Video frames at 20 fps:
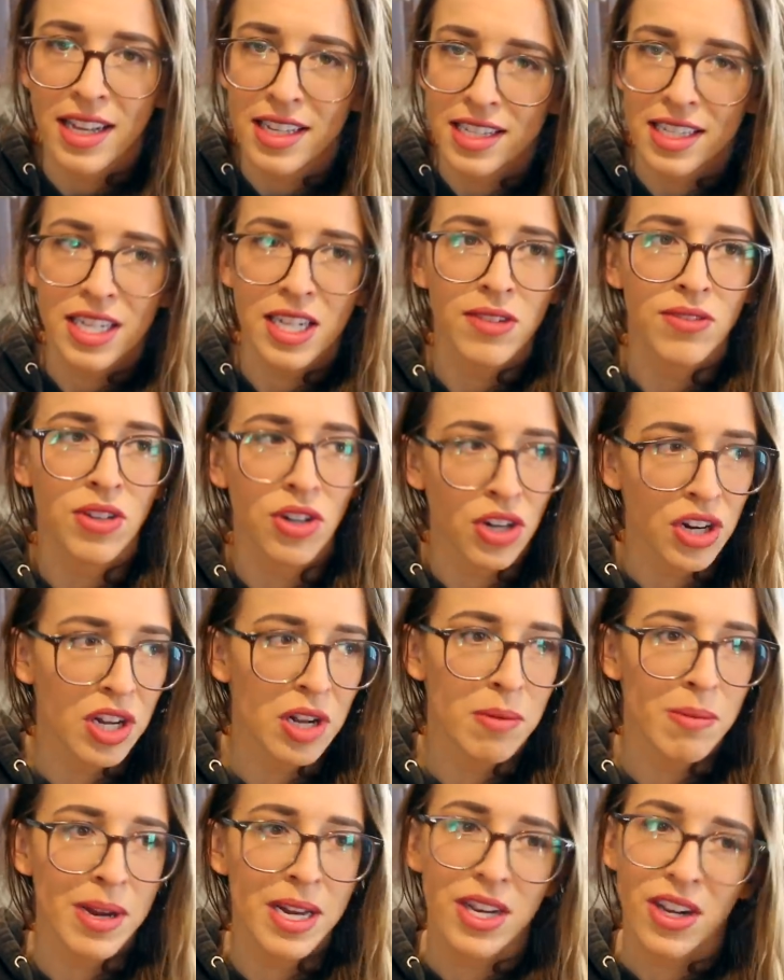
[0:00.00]
and see if they're
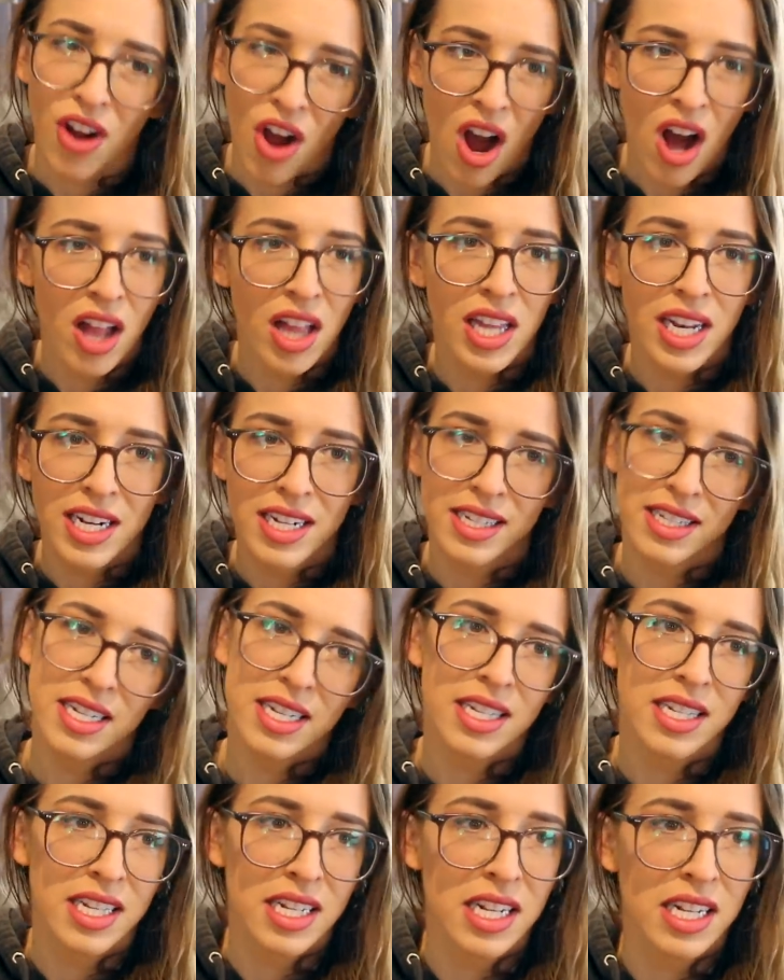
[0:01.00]
gonna make your holiday
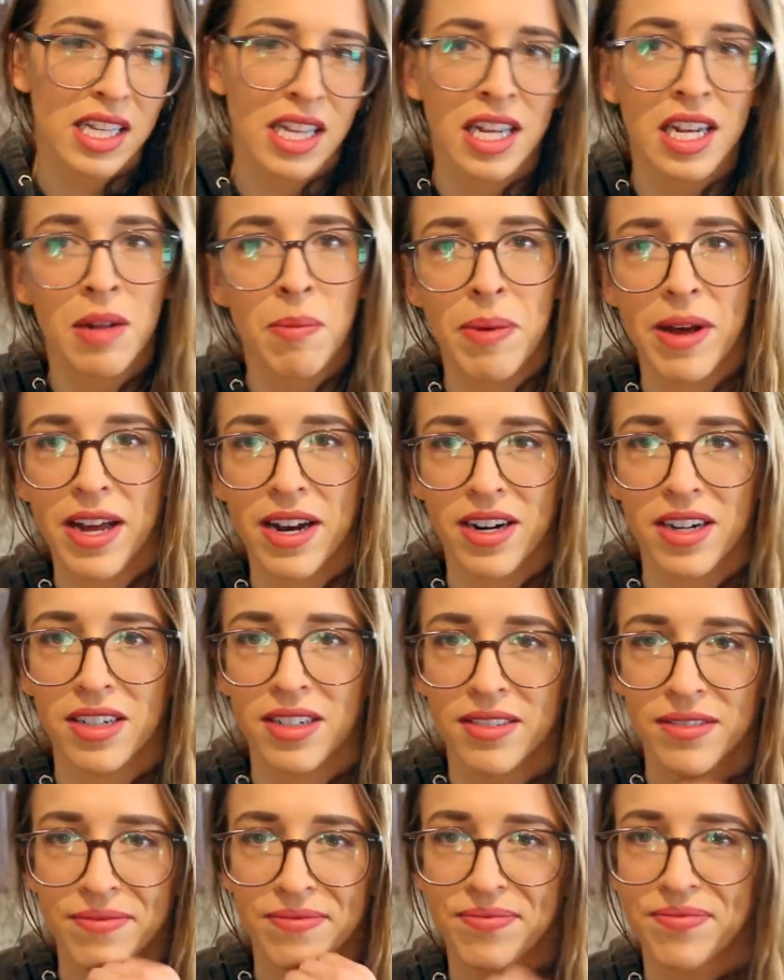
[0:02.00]
season a little better.
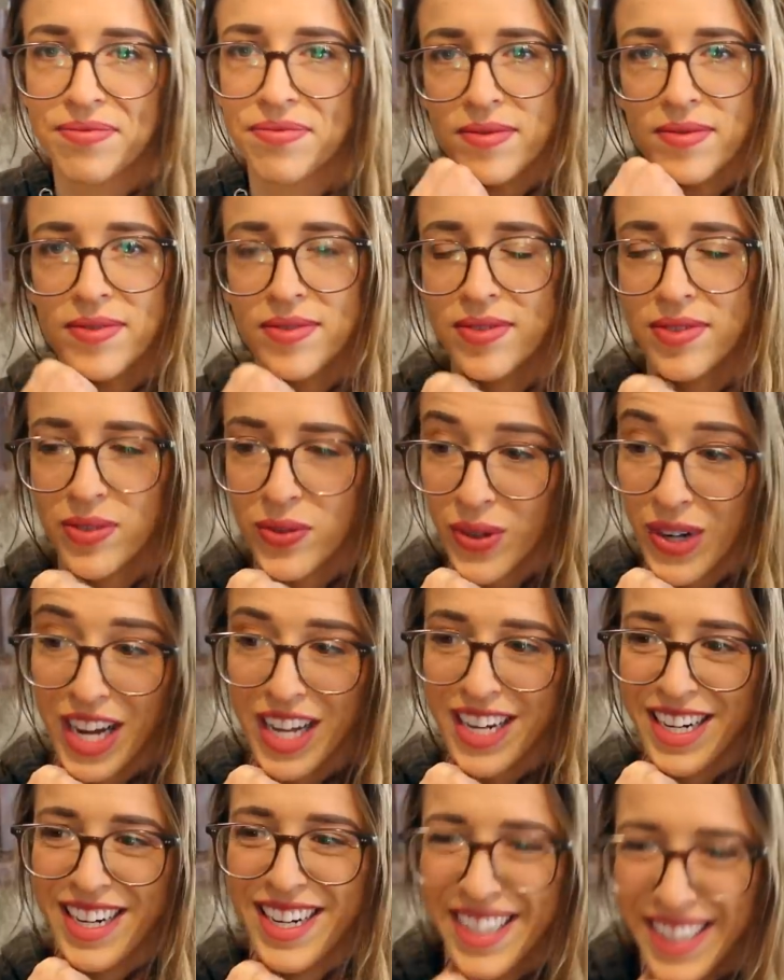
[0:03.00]

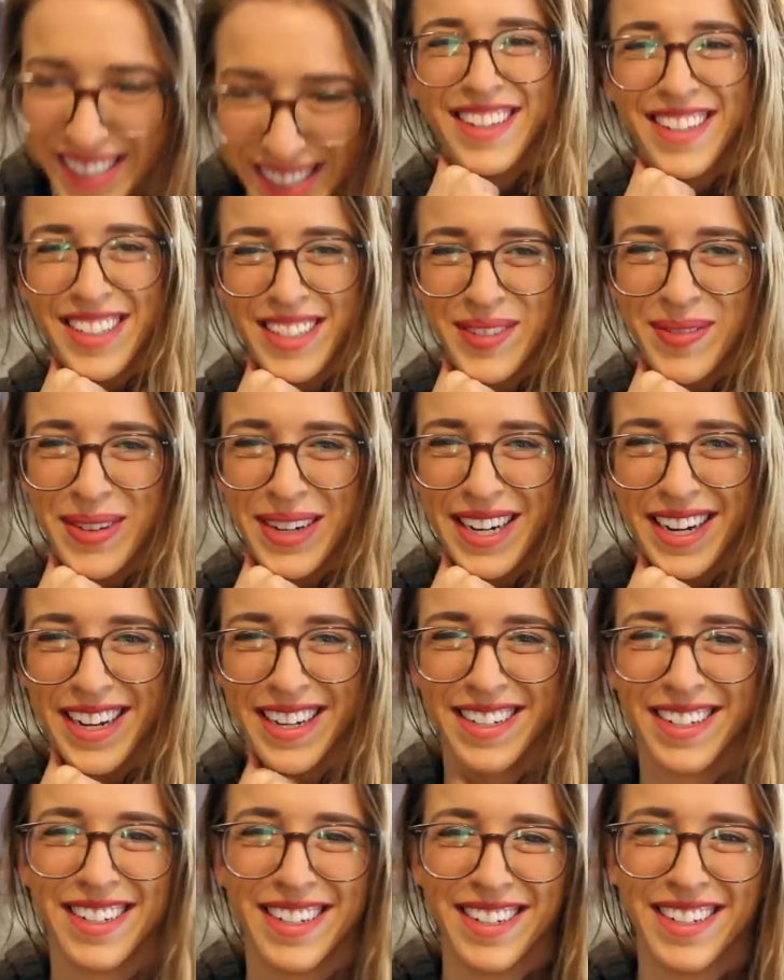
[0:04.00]
Ready? Let's
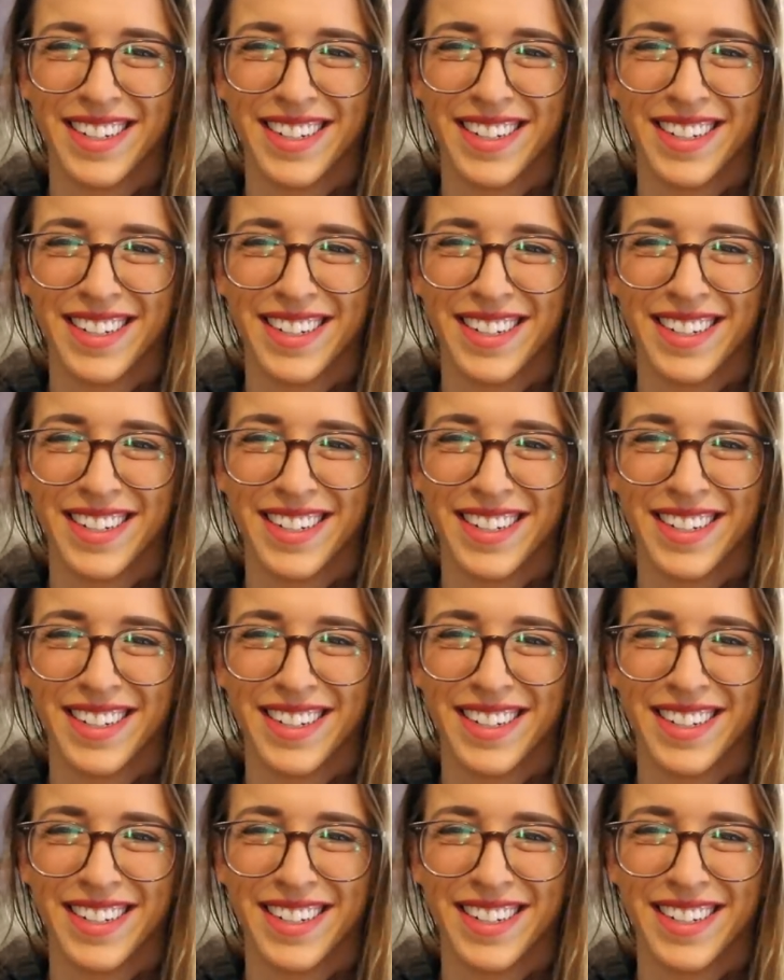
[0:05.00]
begin.